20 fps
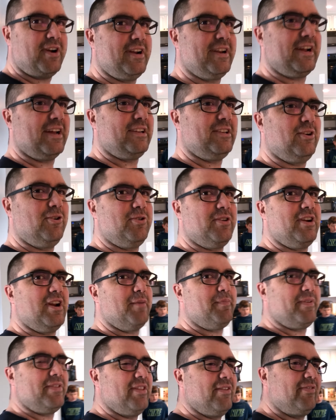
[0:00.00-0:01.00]
try to get
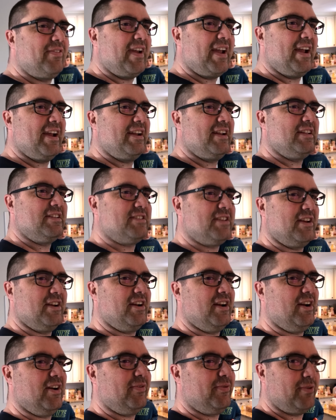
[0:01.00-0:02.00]
loaded up in the van. It's
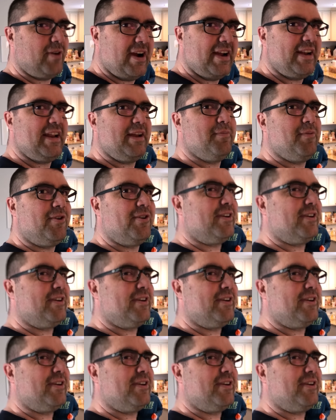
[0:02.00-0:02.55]
a uh, Friday